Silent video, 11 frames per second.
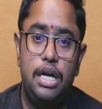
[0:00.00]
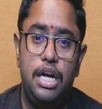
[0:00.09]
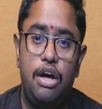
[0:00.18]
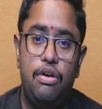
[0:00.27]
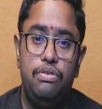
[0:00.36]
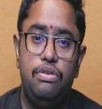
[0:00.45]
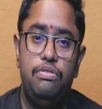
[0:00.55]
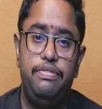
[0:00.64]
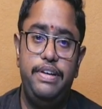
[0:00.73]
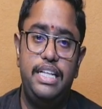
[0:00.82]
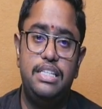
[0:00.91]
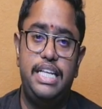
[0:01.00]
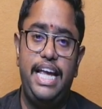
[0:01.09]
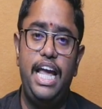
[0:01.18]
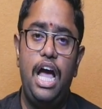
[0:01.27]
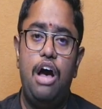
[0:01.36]
Now we will
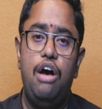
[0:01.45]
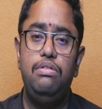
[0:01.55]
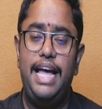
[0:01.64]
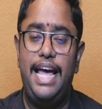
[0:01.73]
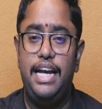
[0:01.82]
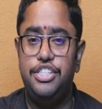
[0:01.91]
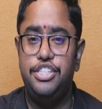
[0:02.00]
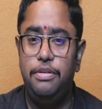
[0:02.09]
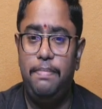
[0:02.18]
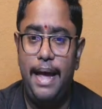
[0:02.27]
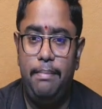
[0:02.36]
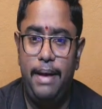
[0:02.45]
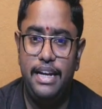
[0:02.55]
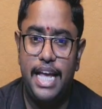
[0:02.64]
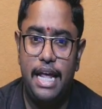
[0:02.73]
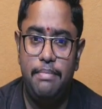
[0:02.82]
see how an Azure
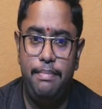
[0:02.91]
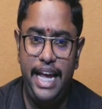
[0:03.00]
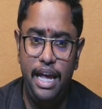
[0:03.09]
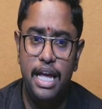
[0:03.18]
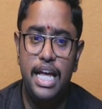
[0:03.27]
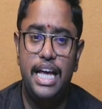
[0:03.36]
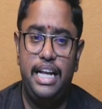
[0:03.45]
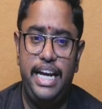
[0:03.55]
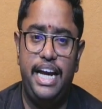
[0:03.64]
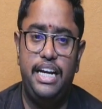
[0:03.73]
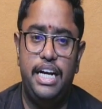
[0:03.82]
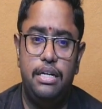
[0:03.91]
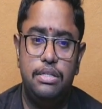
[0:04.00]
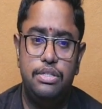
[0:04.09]
pipeline can be created.